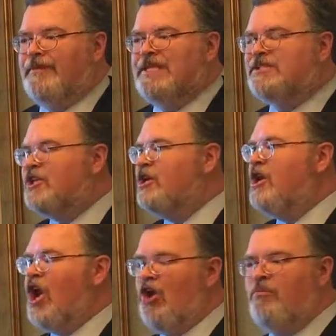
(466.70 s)
It's the
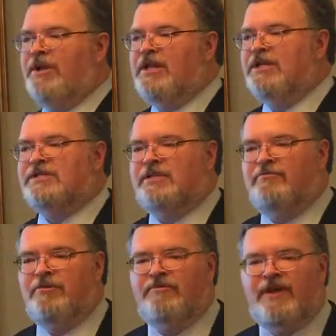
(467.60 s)
noblest
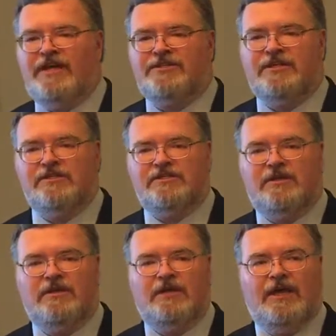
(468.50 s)
of professions.
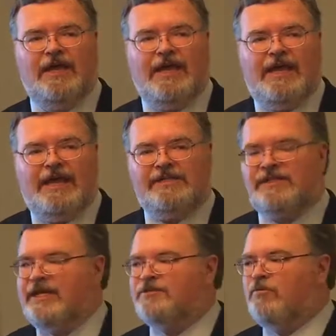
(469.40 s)

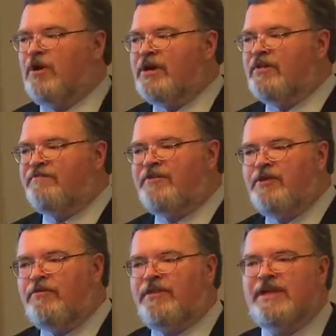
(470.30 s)
It's one of the
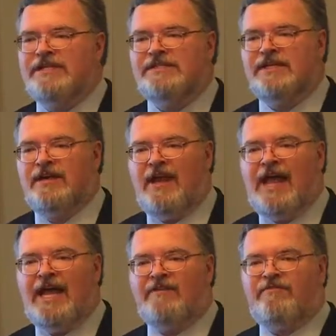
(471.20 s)
few things in
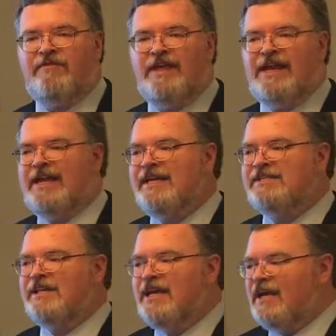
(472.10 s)
life that
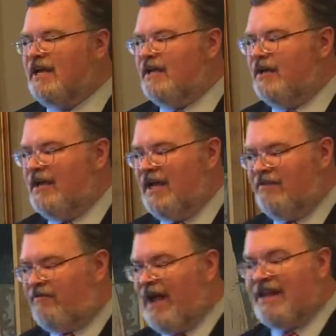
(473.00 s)
is,
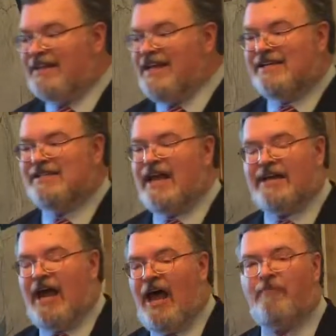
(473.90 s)
in fact, the
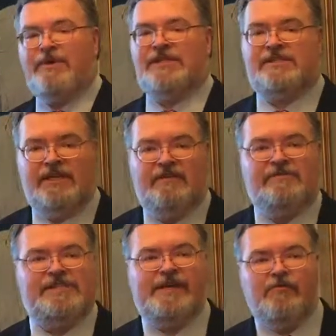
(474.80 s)
exact opposite of
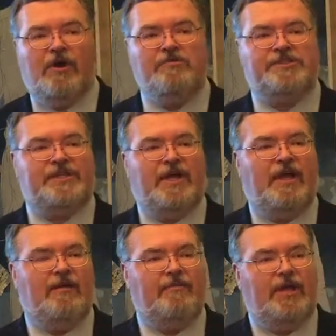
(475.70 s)
zero
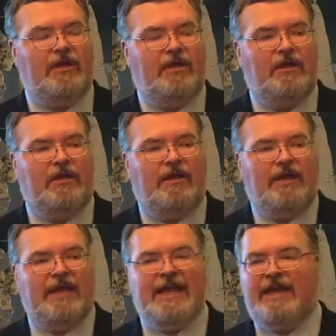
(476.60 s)
sum.
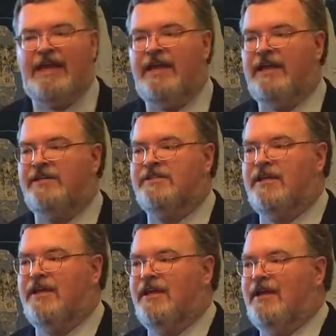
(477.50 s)

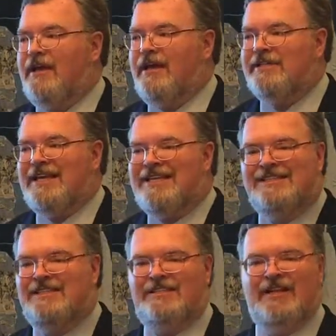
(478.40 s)
It's
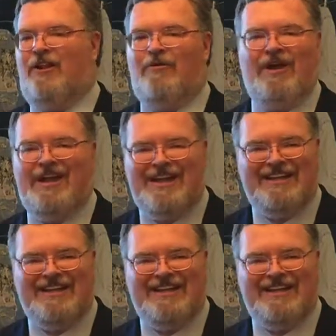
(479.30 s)
exhilarating.